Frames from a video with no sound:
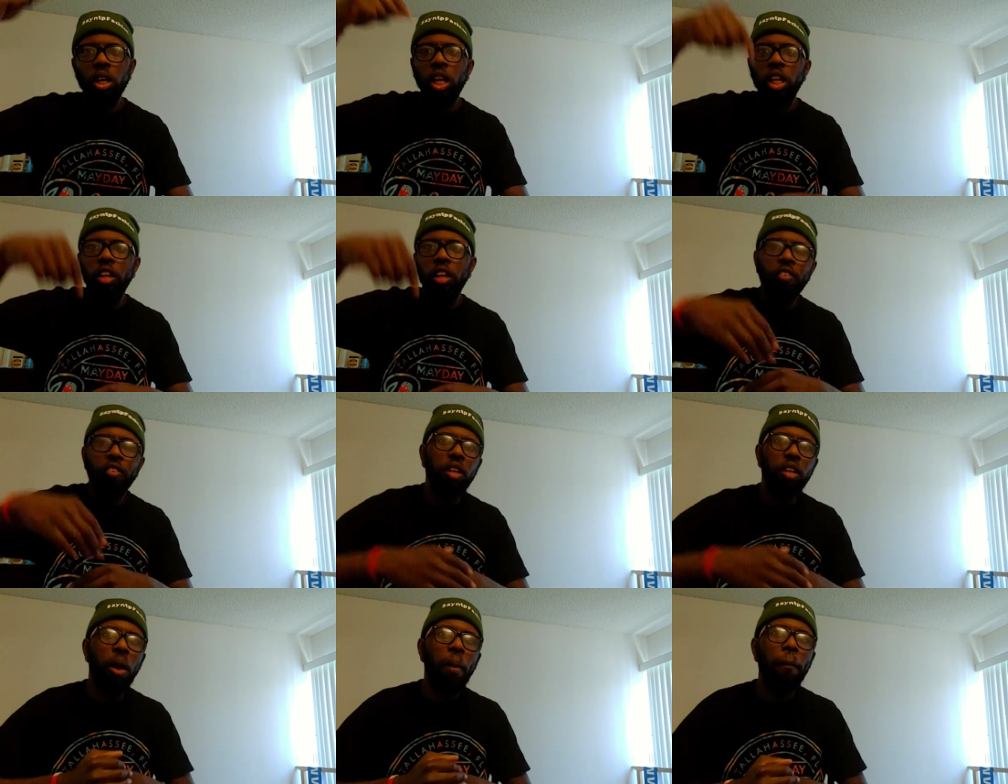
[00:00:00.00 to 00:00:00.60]
Leave
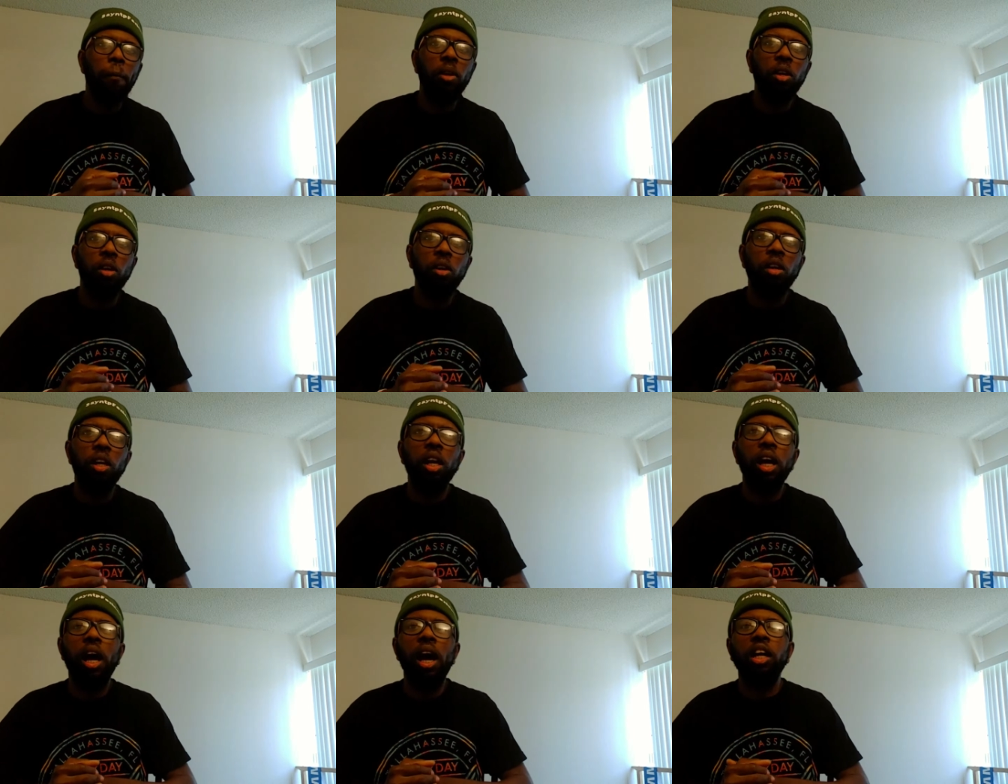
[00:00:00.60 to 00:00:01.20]
it down below.
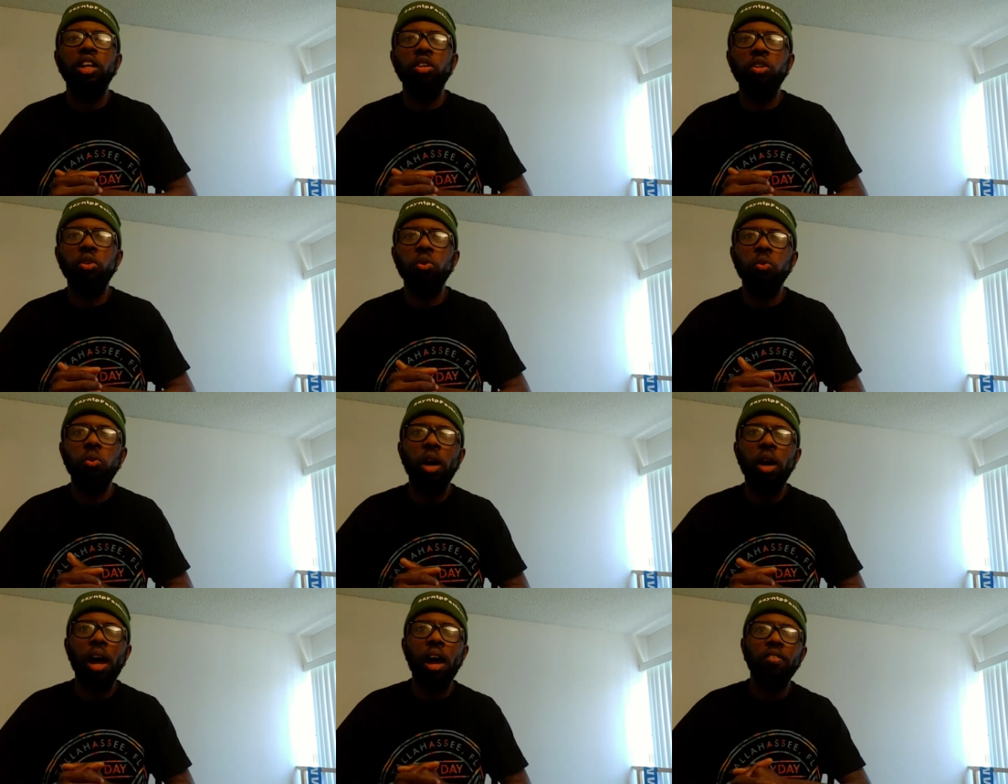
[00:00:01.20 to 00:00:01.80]
I do
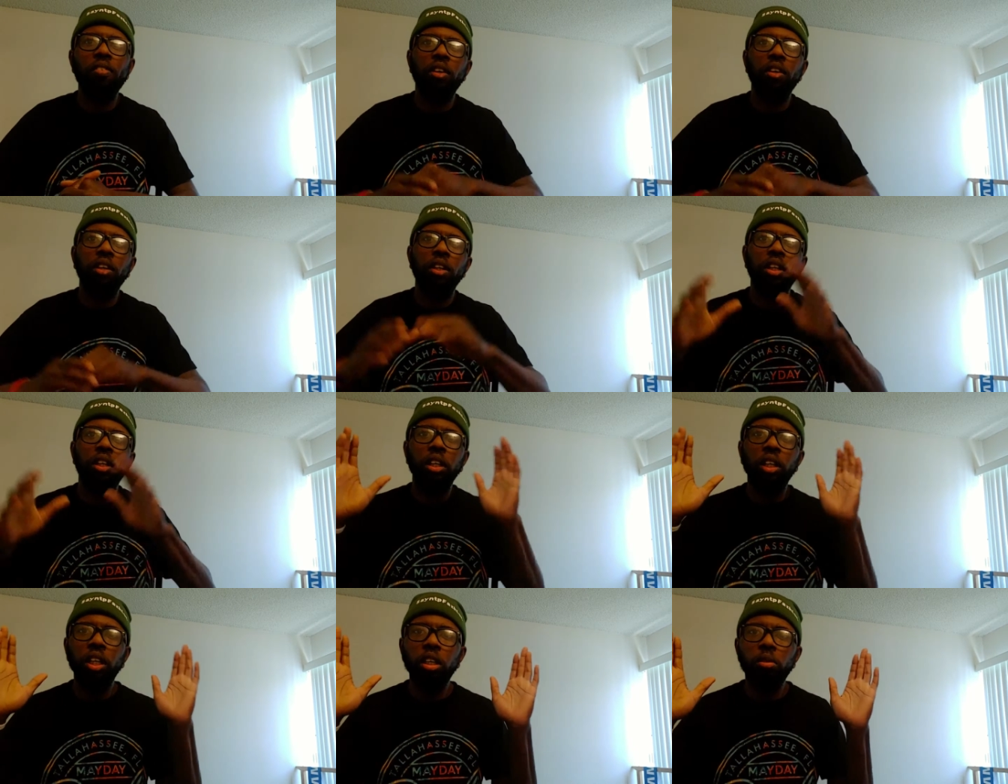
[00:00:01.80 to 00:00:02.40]
have a
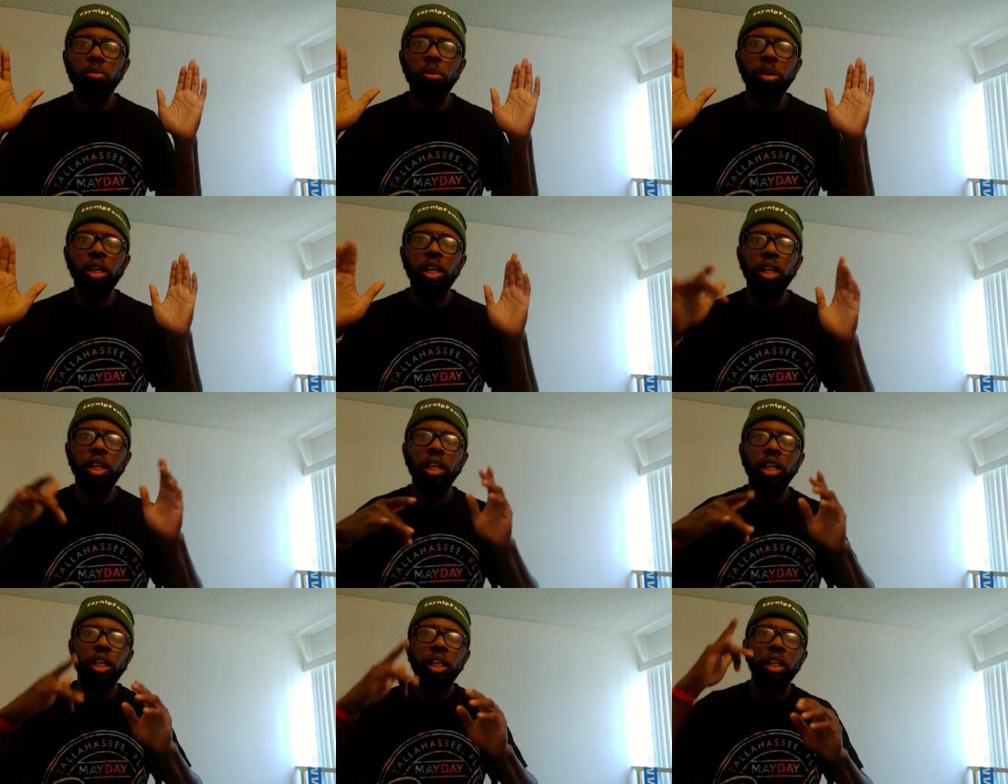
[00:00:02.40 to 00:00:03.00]

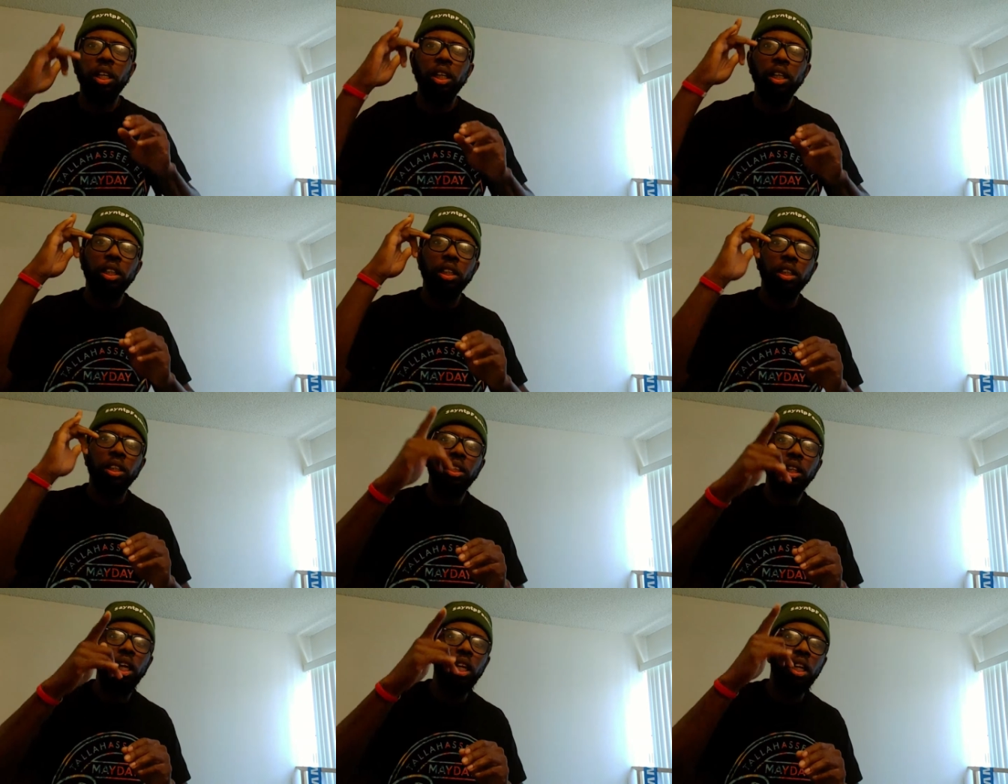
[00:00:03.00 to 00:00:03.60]
eBay
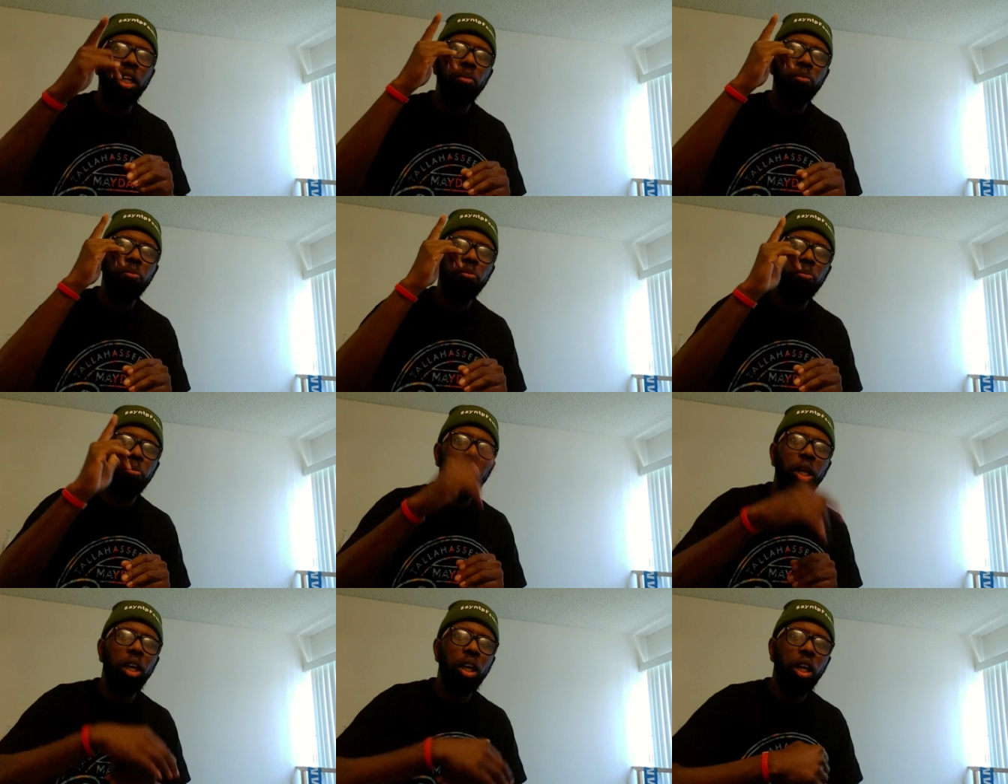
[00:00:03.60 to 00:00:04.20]
selling
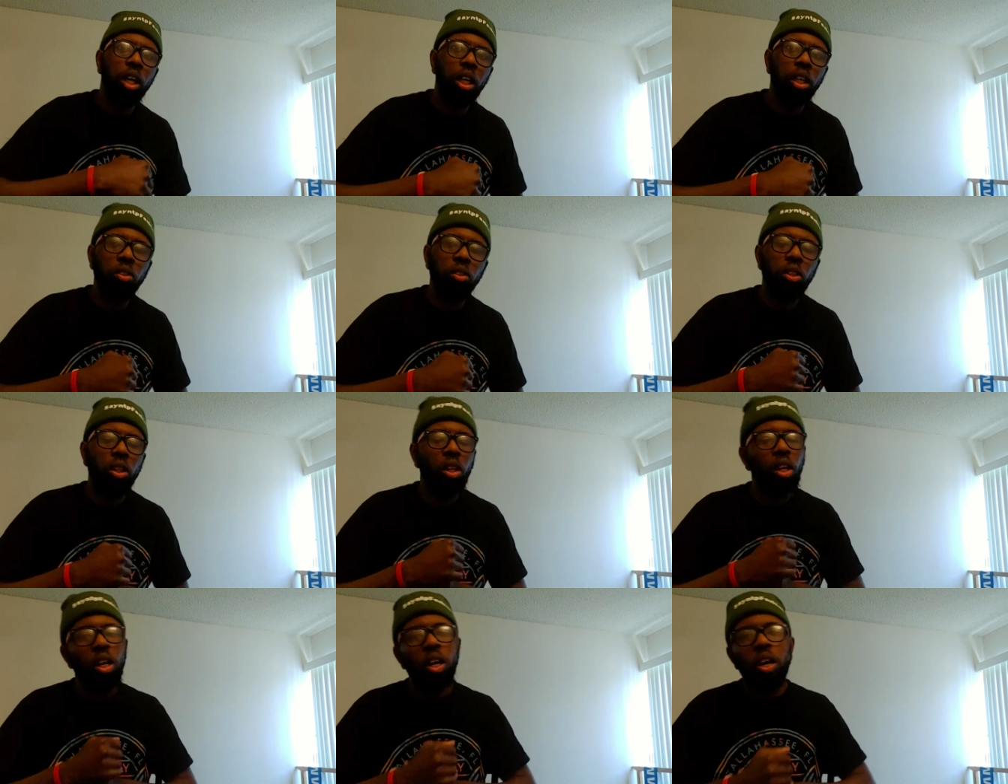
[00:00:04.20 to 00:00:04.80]
page,
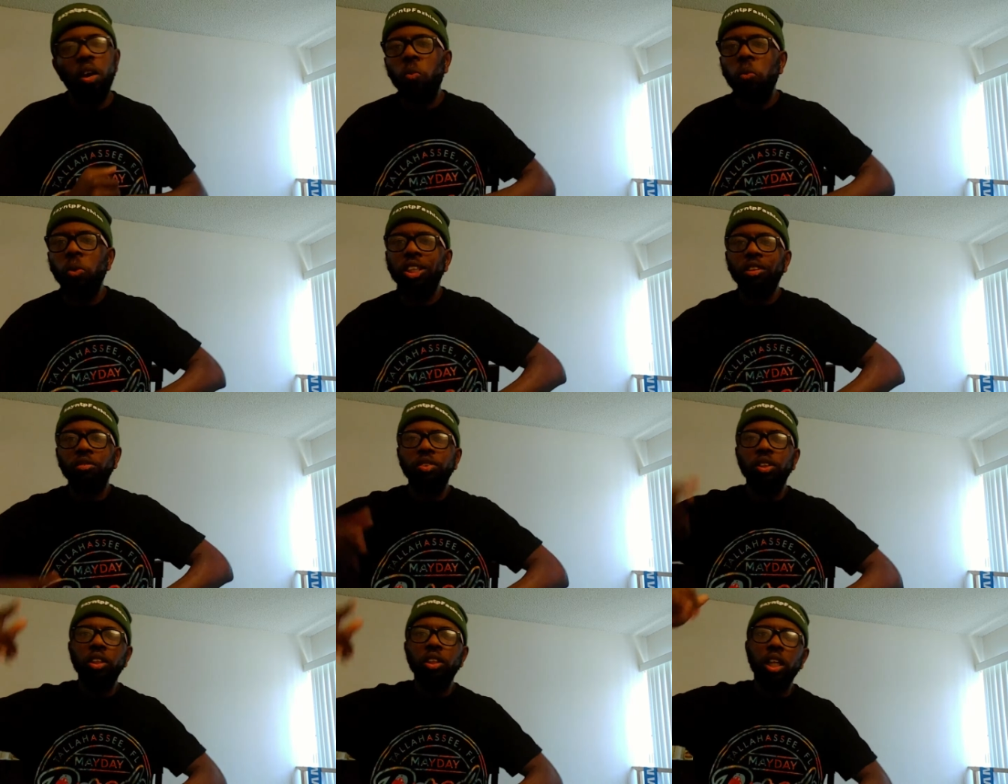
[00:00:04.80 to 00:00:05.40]
which
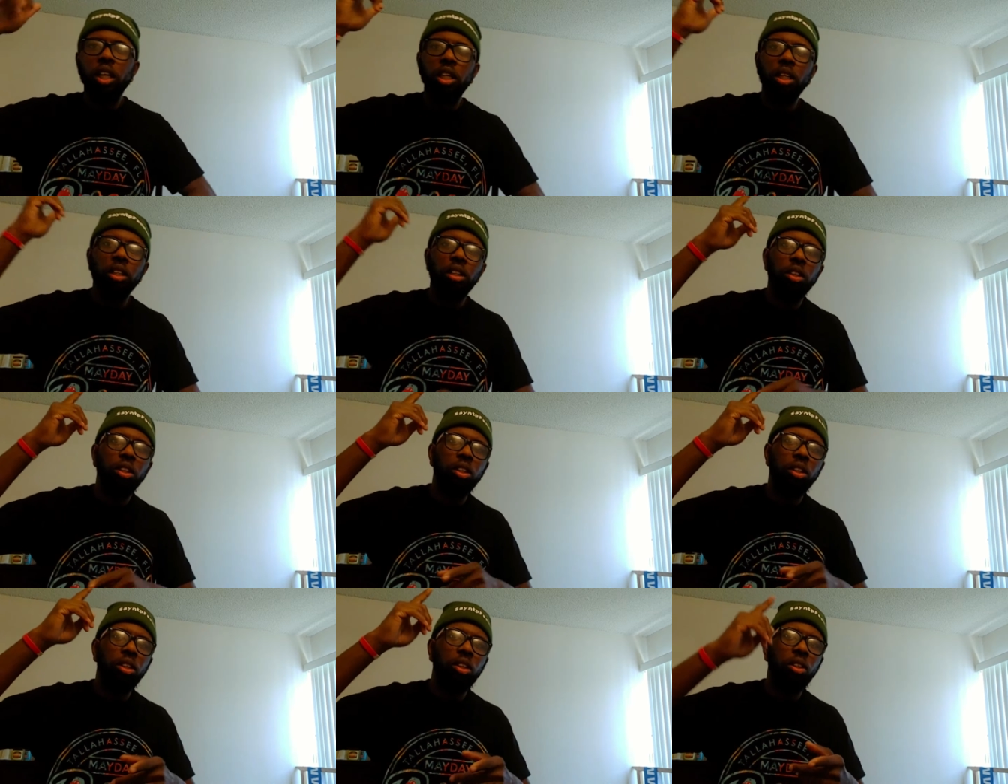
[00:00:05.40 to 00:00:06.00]
I'm selling
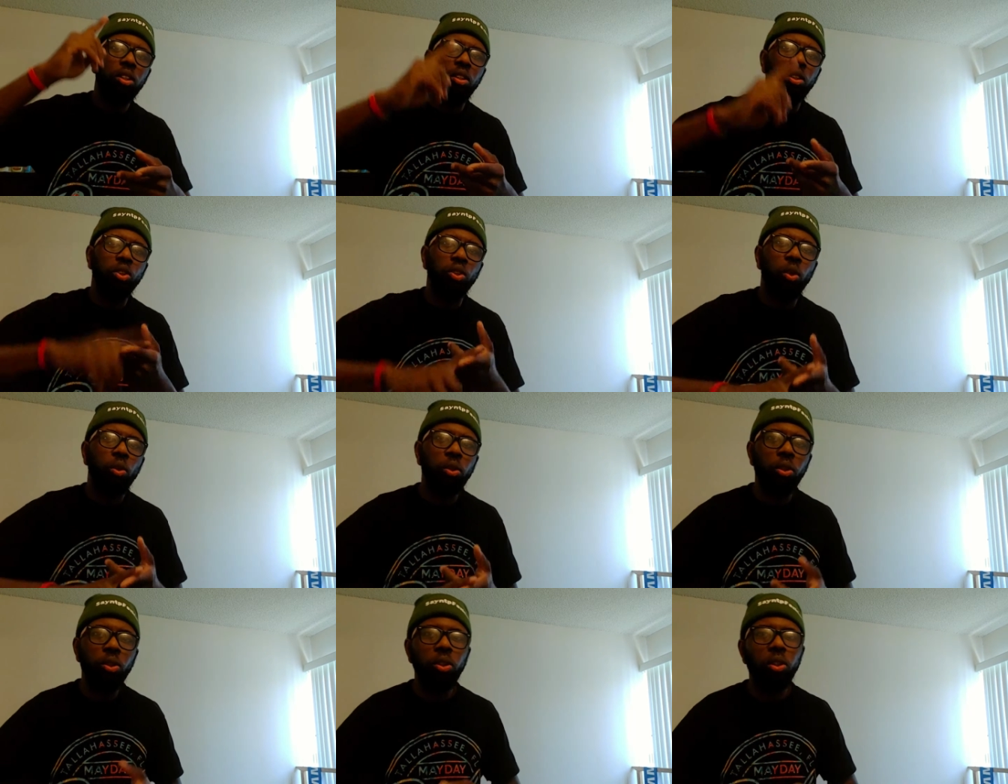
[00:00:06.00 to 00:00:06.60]

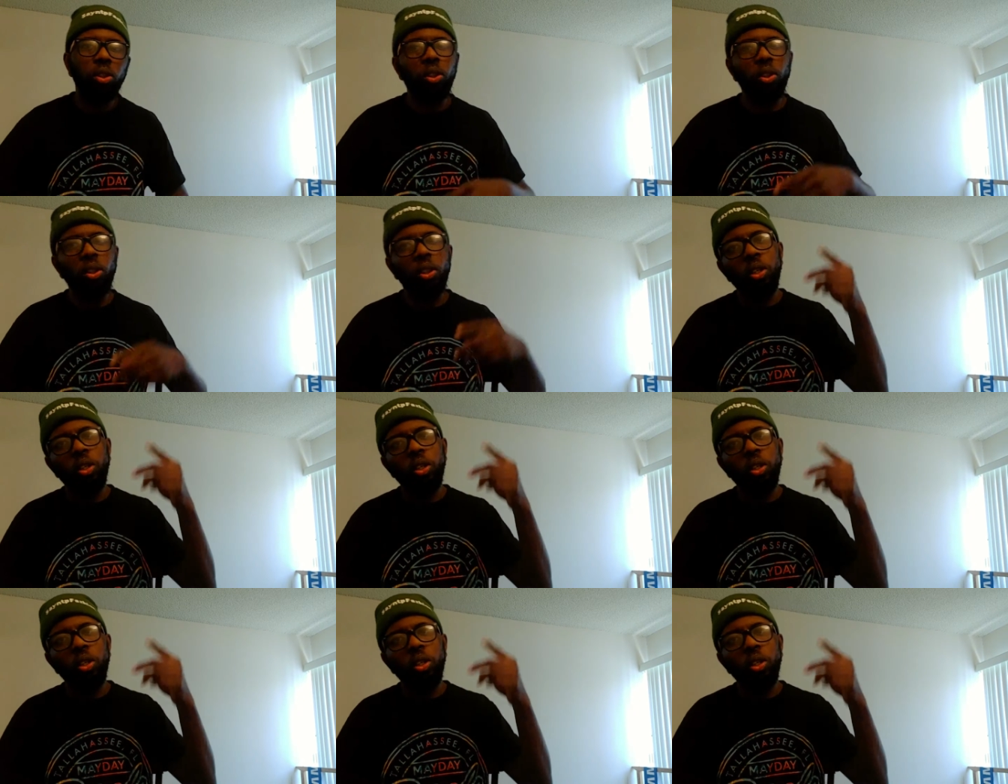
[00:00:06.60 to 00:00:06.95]
Jordans,